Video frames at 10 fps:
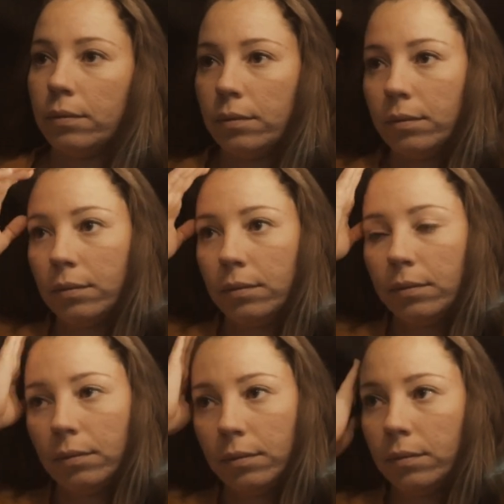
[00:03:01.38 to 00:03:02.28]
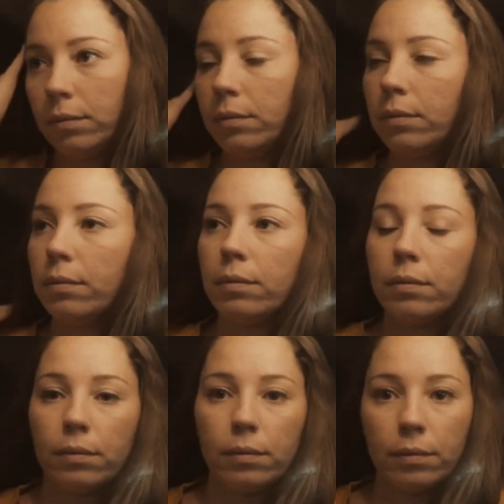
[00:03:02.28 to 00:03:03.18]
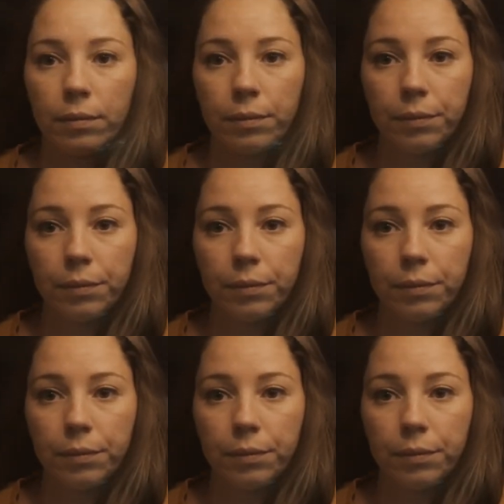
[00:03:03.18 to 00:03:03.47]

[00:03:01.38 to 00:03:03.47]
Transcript: (not speaking)